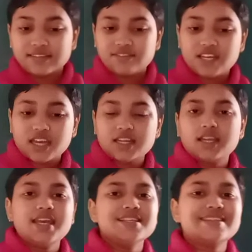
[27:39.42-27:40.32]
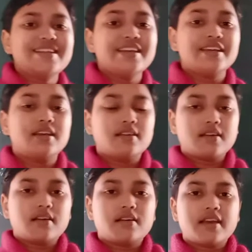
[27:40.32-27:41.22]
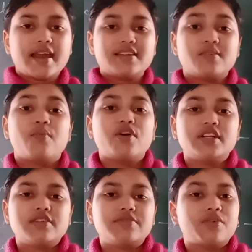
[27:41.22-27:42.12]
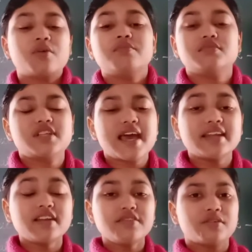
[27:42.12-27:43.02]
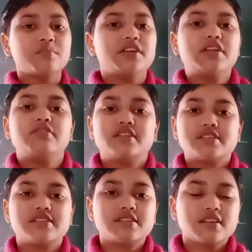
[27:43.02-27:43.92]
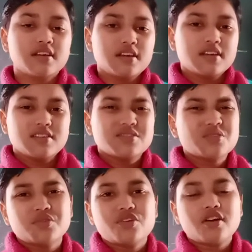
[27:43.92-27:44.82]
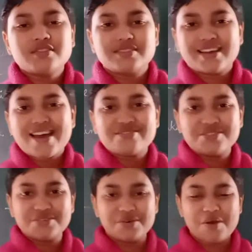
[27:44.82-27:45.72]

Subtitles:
We can easily get the water from directly from the rivers. So don't have to